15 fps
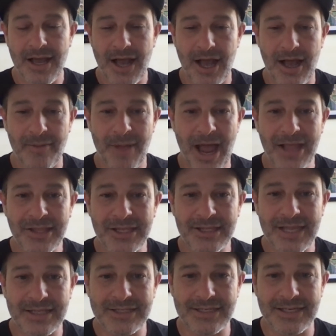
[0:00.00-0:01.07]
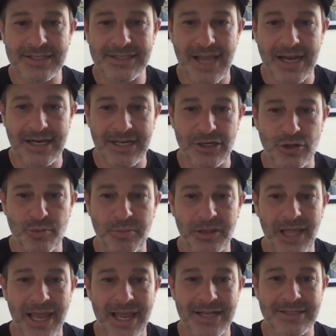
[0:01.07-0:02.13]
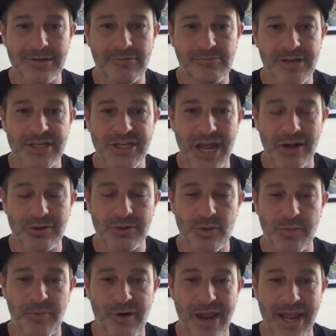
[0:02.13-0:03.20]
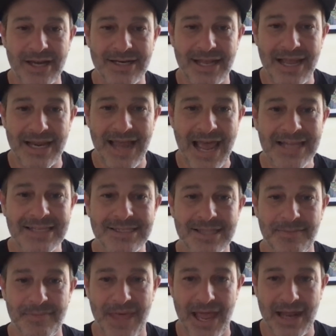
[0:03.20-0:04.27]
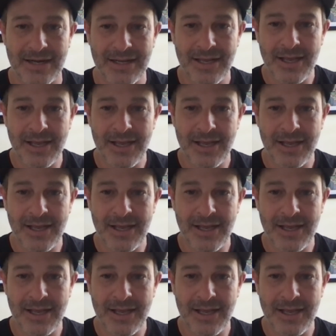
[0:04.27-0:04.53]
I think that's an exciting new play to reach out to a brand and ask them that.